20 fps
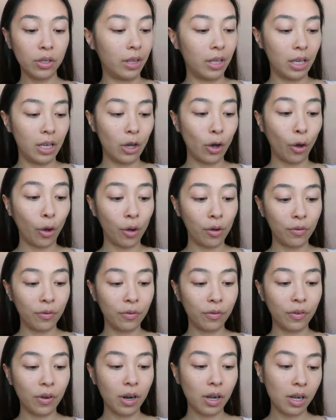the
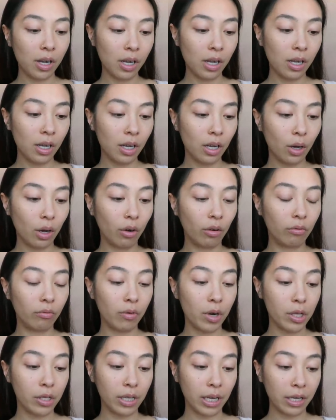Ofra
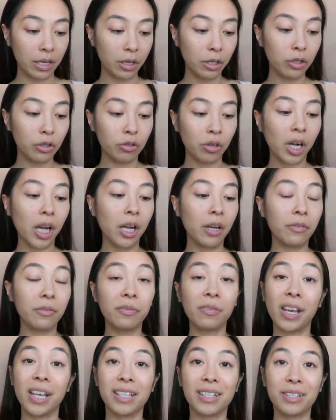Rodeo Dry
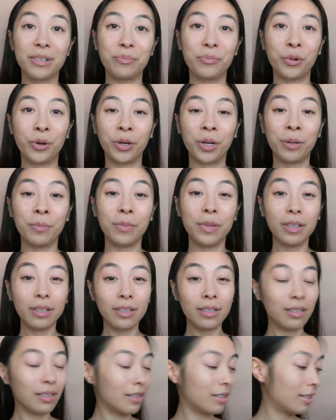Face and Body
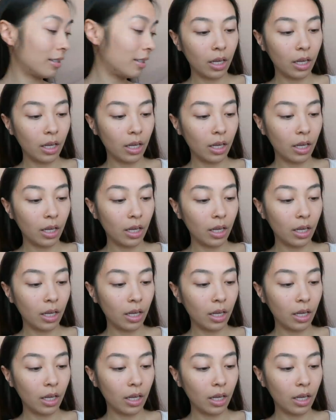Mist,